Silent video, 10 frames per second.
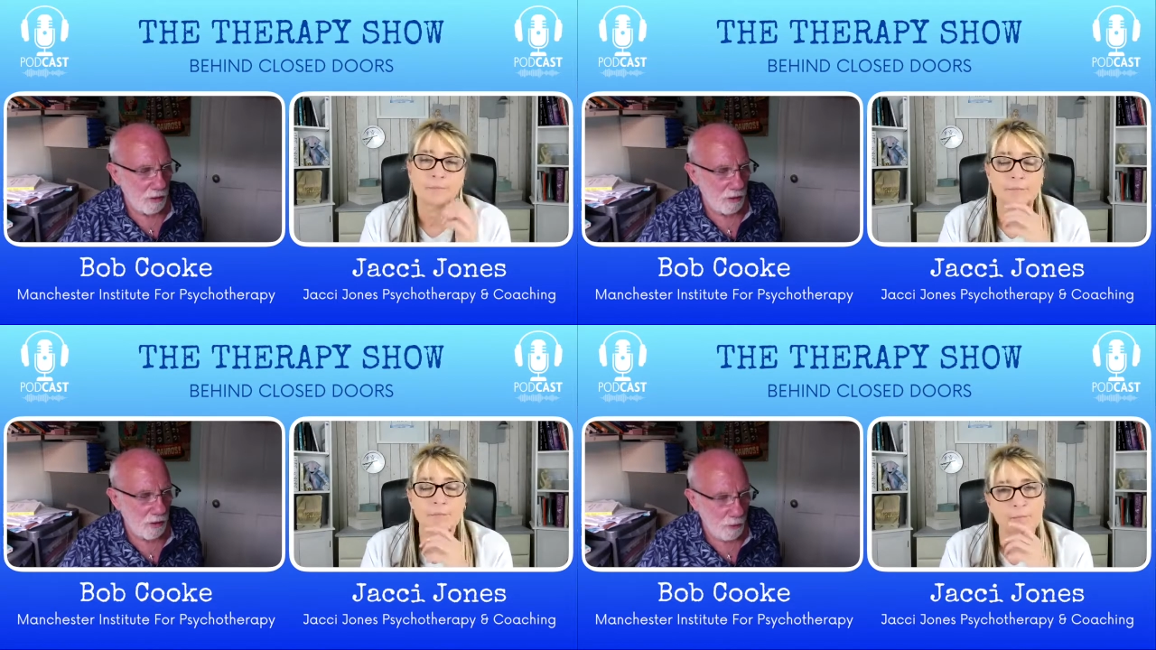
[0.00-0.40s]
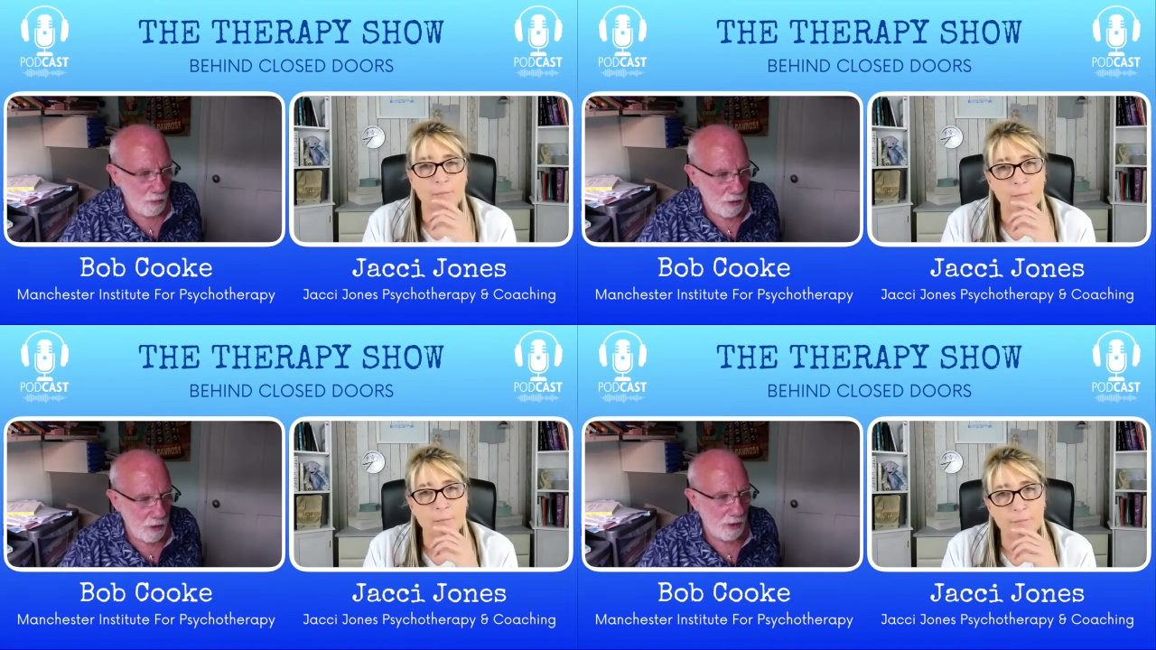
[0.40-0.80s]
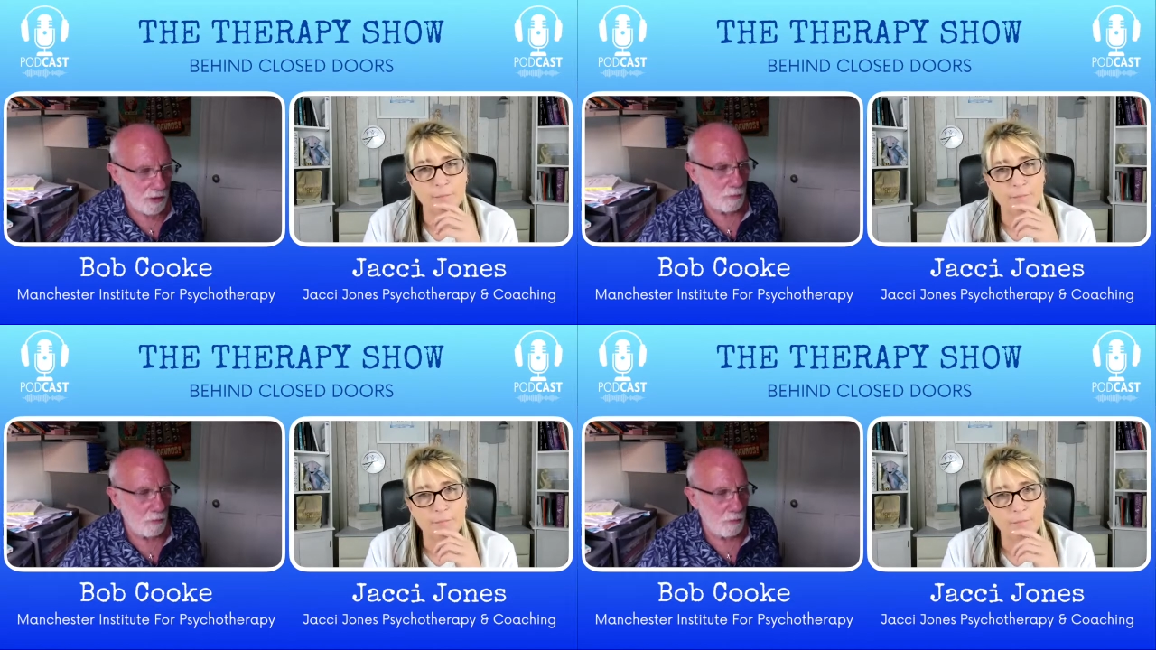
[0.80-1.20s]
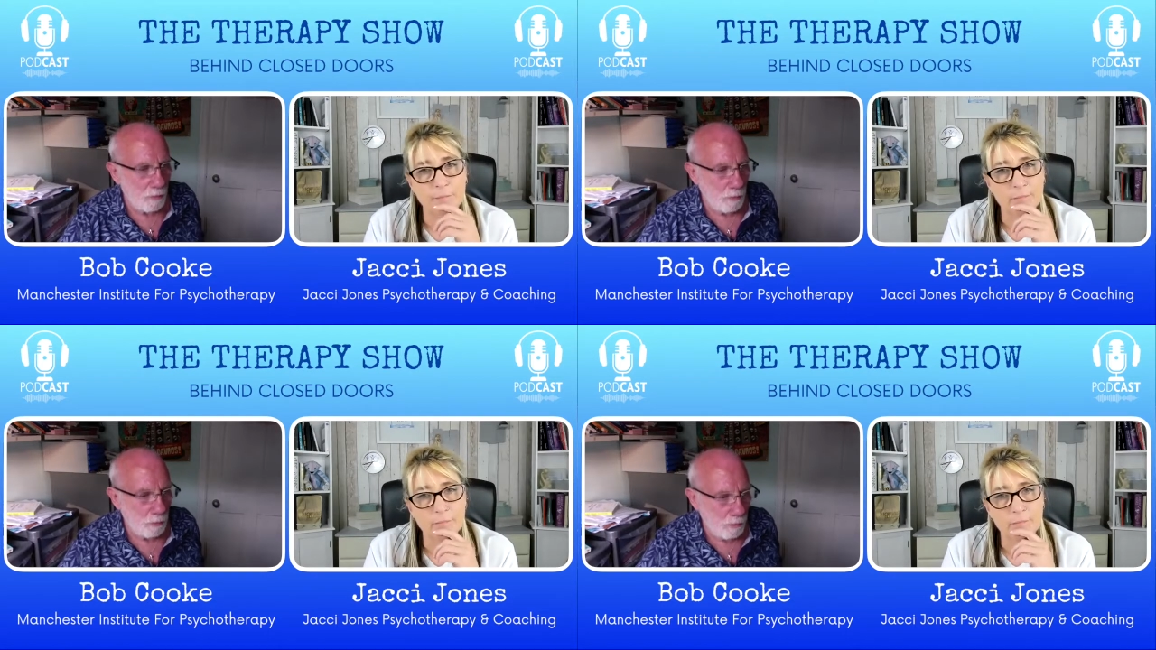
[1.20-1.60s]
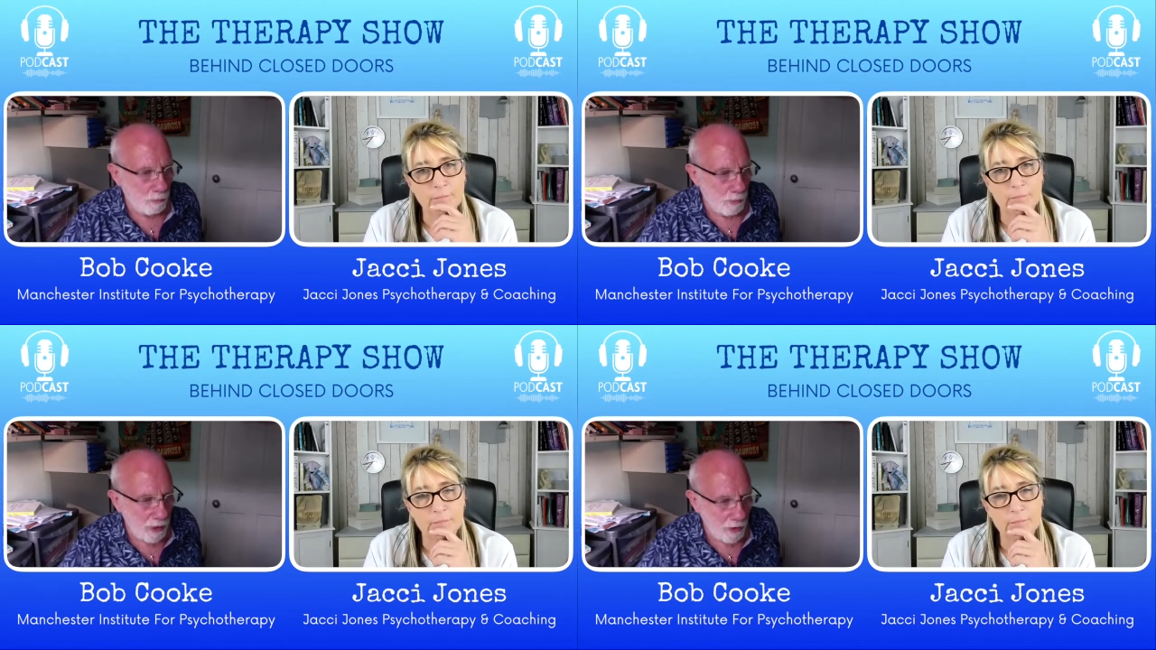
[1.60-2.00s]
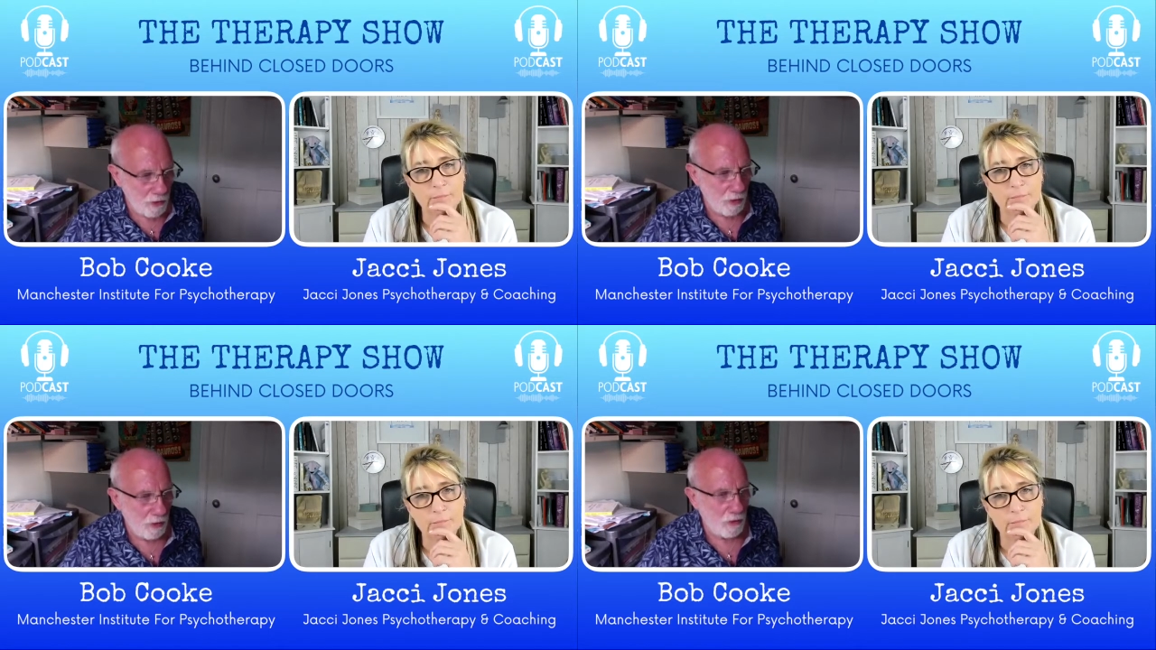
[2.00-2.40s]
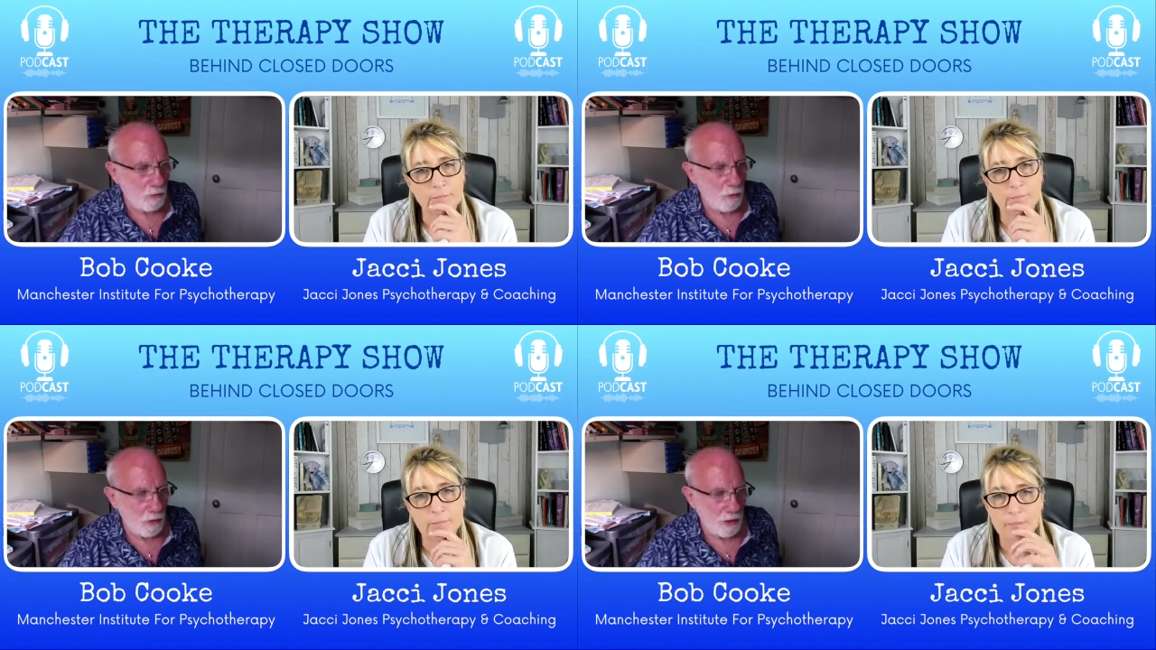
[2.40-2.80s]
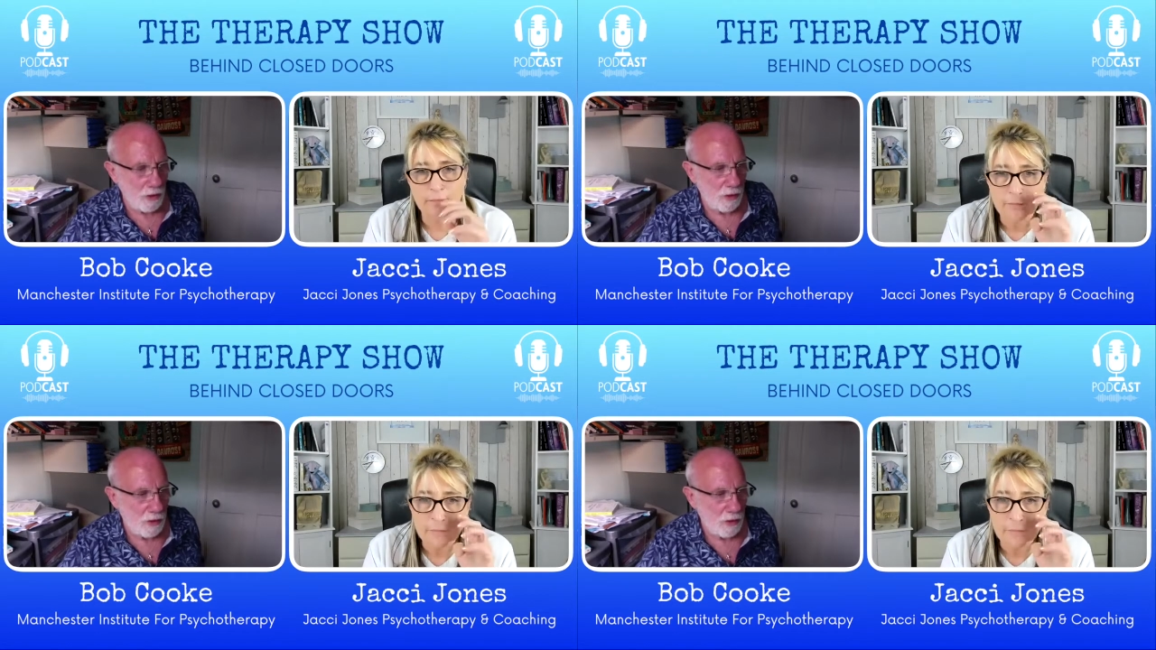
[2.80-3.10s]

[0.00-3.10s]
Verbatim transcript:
Speaker 1: therapy has a better chance of working